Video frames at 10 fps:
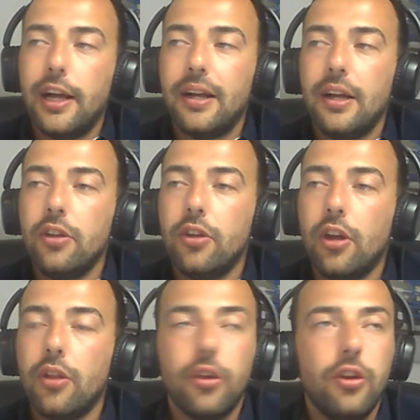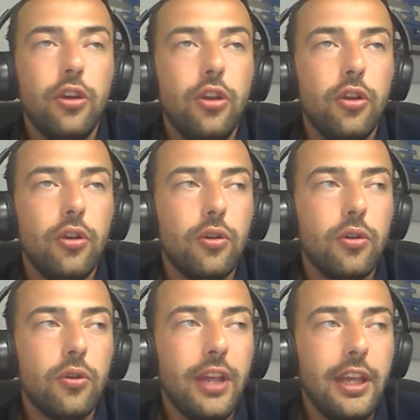The
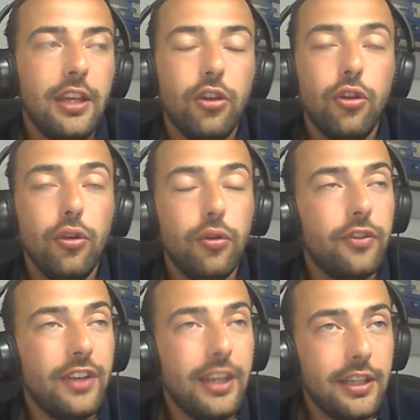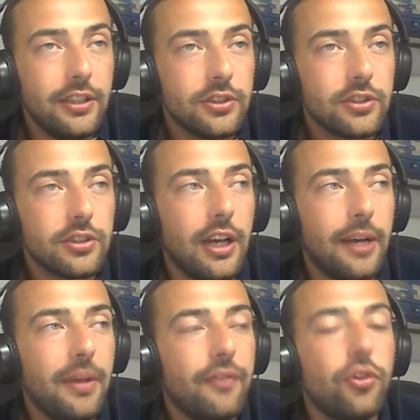new EQVs,
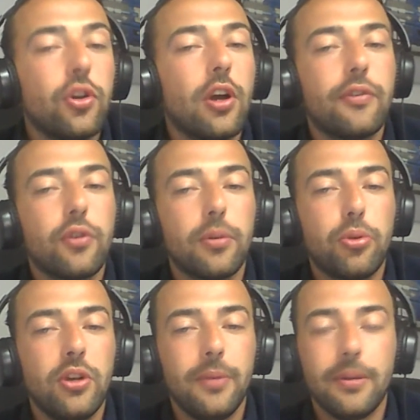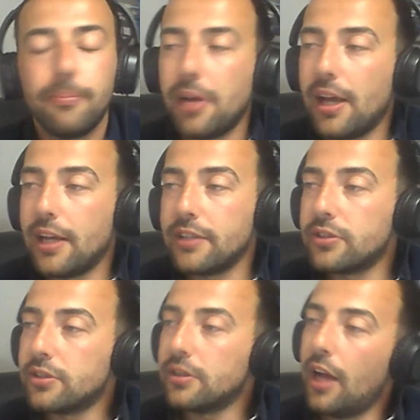if you go for a Premium
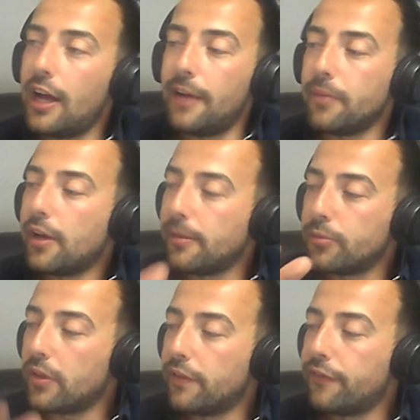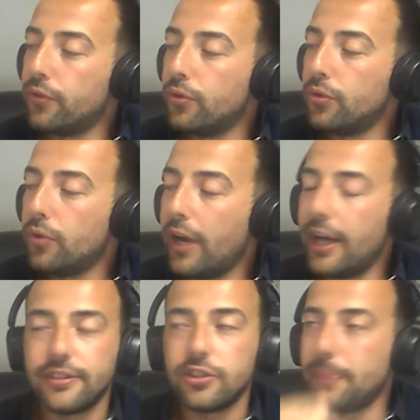Plus, comes with a full
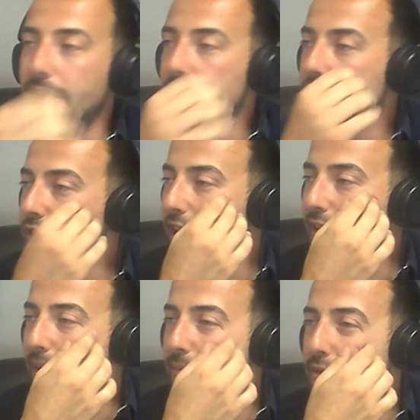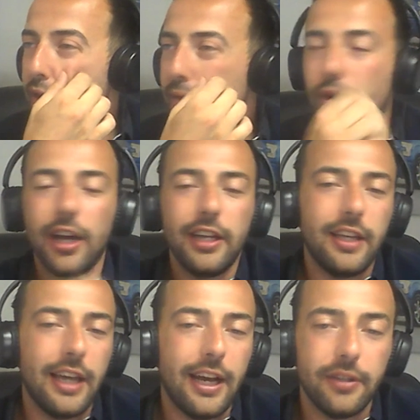air suspension setup. So the
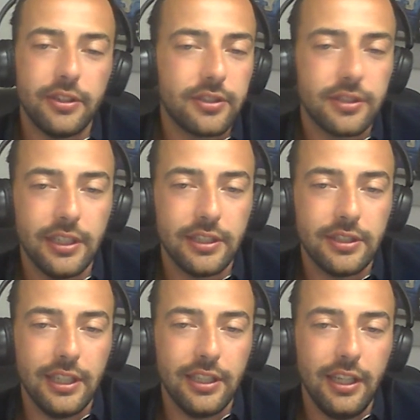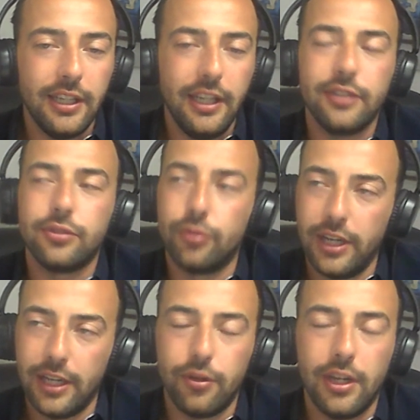ride is
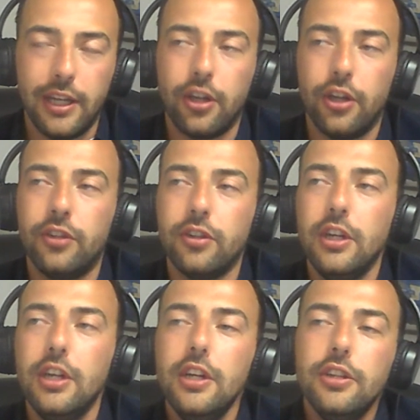really, really good.